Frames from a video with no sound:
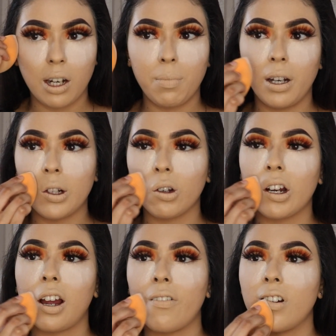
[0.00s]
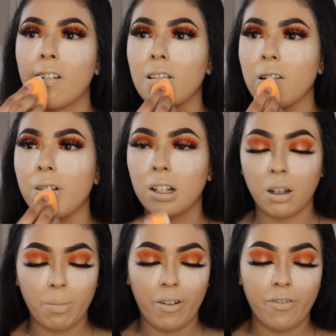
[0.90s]
minutes while I finish the rest
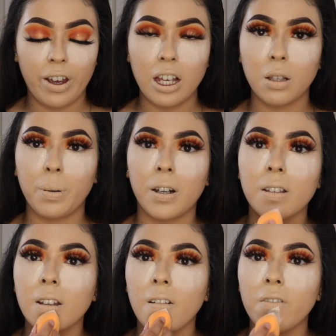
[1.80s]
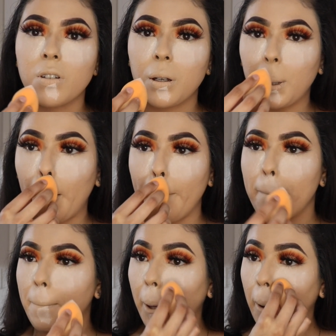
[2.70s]
of my face, but instead of doing
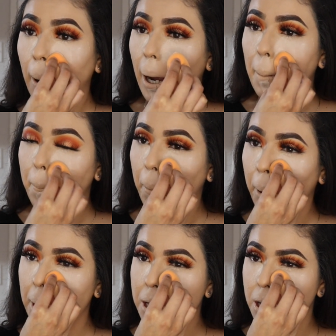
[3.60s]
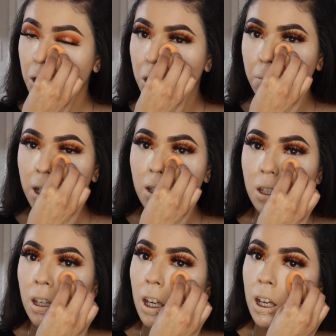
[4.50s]
that, I press it into my
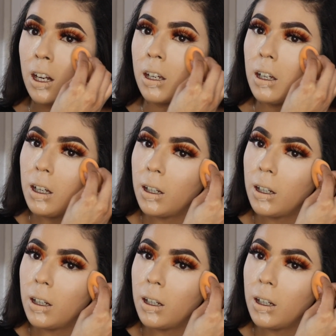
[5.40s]
skin